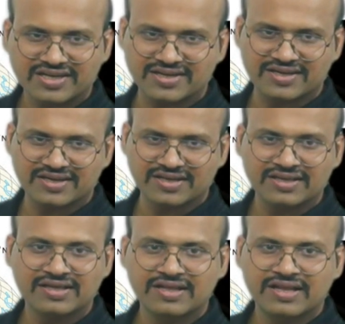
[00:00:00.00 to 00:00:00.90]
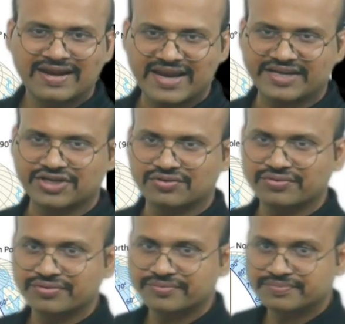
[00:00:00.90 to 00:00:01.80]
degree latitude.
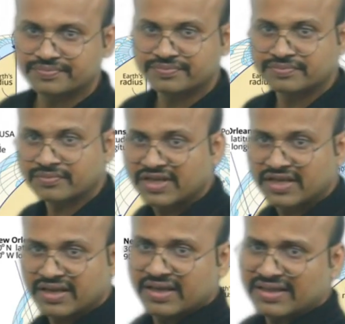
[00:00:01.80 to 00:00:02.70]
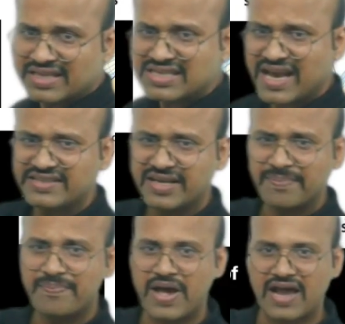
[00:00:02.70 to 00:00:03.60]
These lines
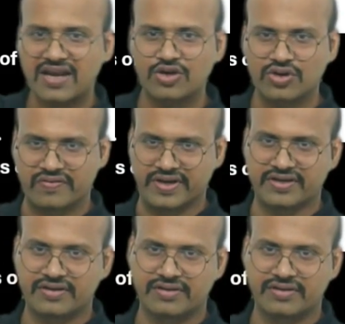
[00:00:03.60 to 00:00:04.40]
are parallel to equator